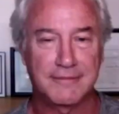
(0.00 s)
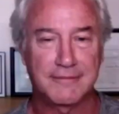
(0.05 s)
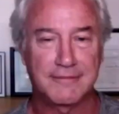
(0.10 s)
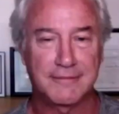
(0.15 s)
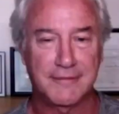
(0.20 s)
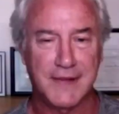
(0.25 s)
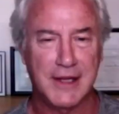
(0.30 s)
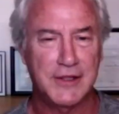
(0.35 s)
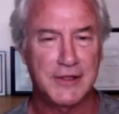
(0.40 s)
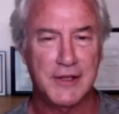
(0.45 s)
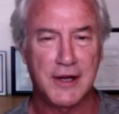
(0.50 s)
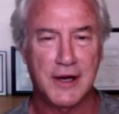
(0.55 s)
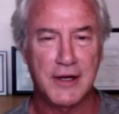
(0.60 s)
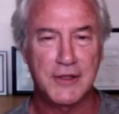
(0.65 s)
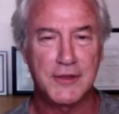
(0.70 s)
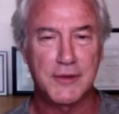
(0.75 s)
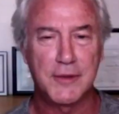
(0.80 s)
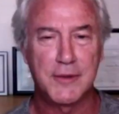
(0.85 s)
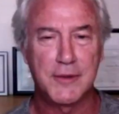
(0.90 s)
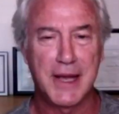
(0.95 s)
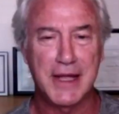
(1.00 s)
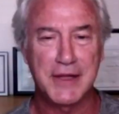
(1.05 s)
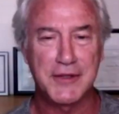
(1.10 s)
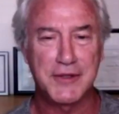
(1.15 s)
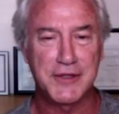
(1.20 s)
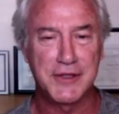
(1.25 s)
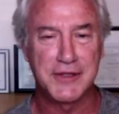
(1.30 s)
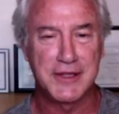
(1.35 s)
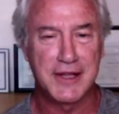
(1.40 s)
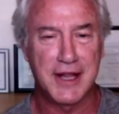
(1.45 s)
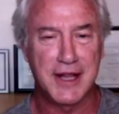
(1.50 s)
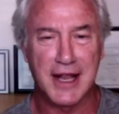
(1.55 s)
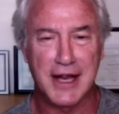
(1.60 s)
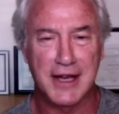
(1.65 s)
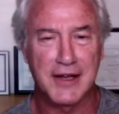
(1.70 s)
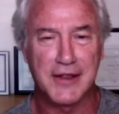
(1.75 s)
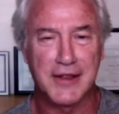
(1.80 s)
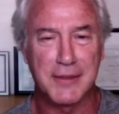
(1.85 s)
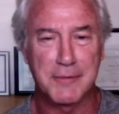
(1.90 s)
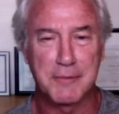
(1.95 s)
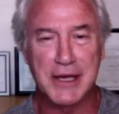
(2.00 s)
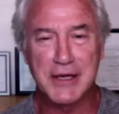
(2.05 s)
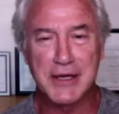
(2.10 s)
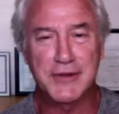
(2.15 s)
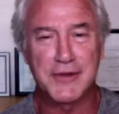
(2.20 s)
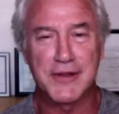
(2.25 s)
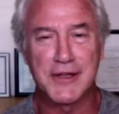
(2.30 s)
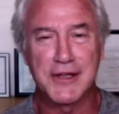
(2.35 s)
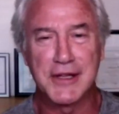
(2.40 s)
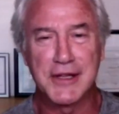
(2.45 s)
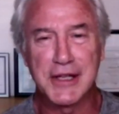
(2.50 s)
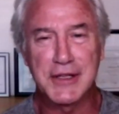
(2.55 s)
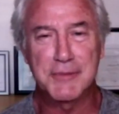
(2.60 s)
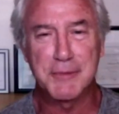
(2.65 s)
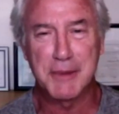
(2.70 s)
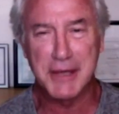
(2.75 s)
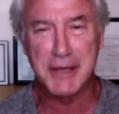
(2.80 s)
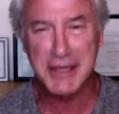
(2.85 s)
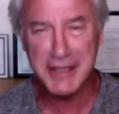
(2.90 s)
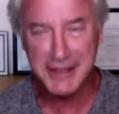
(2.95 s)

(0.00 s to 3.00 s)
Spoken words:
It's hard to imagine anything better than this, but